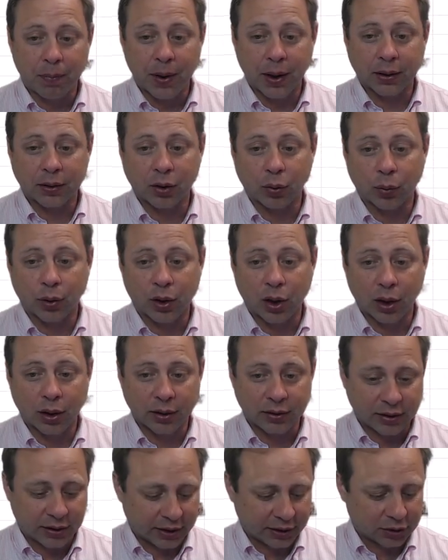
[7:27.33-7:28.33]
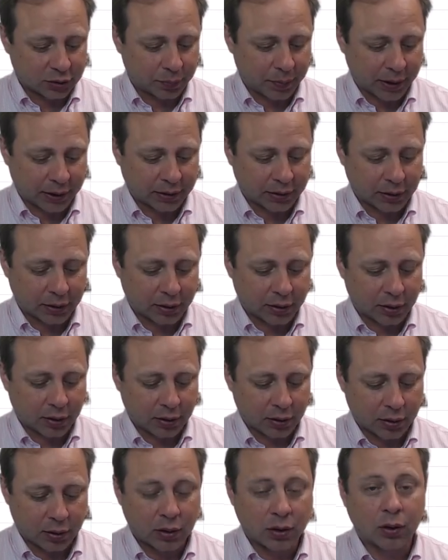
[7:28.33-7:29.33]
we call it the expected
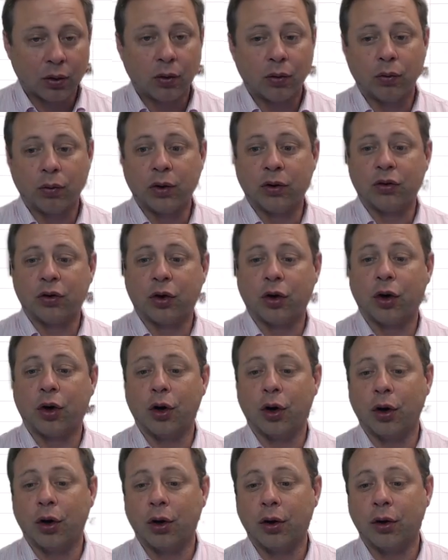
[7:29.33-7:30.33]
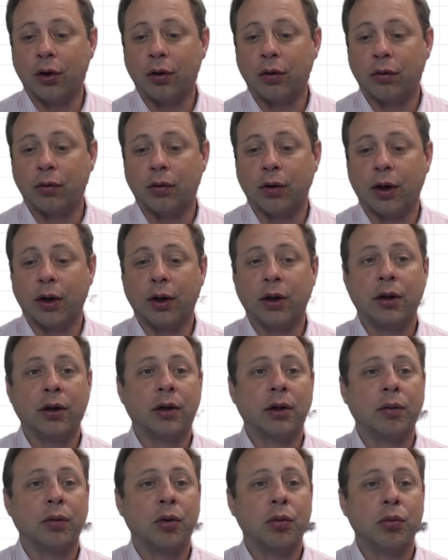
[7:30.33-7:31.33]
return, right?
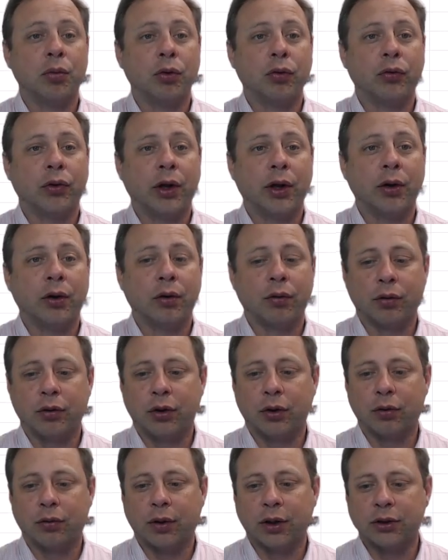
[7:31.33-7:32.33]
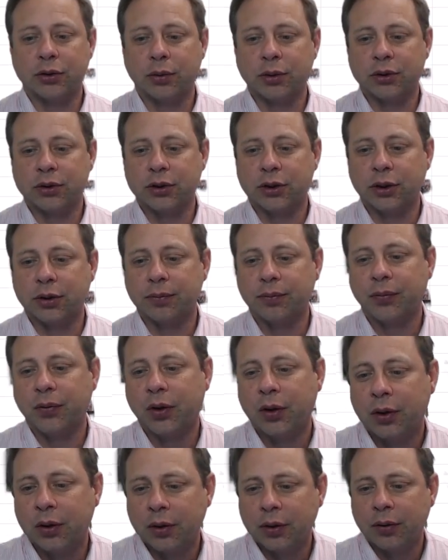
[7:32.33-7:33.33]
Let me move that over to the right so we can see it.
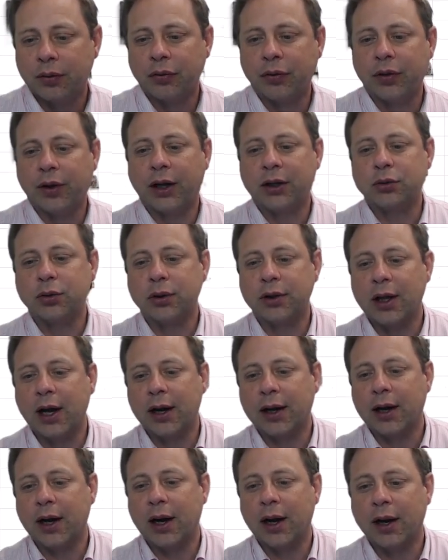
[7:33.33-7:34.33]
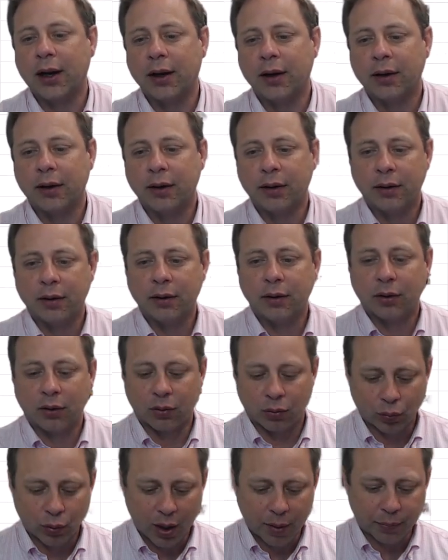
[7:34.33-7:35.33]
That's what that guy
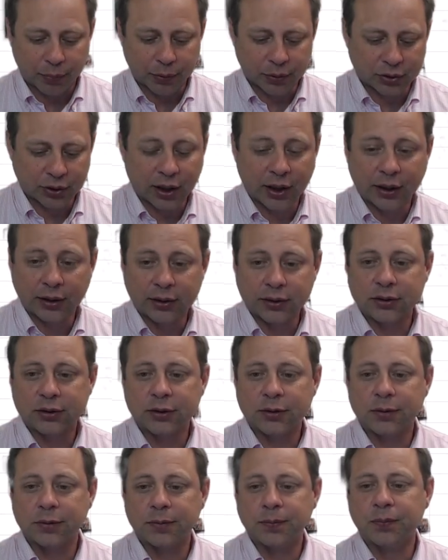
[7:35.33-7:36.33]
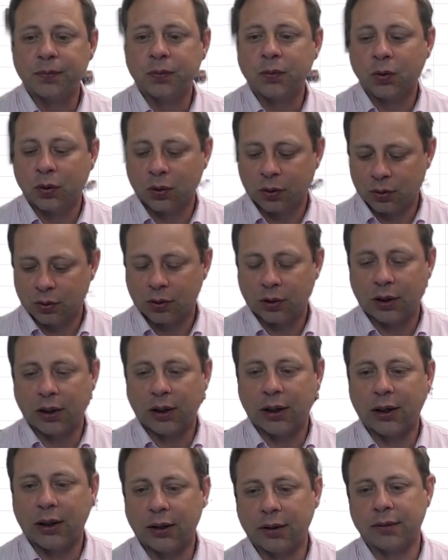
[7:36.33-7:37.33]
represents.
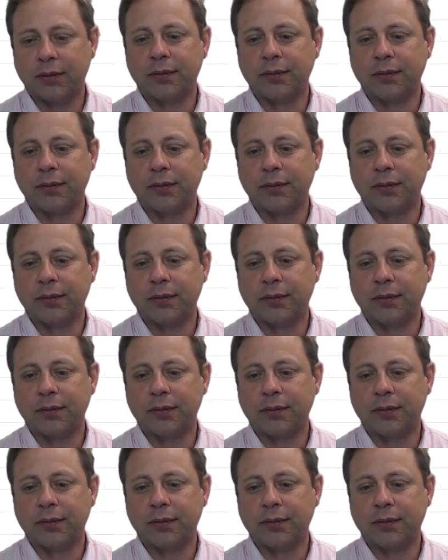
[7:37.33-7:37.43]
In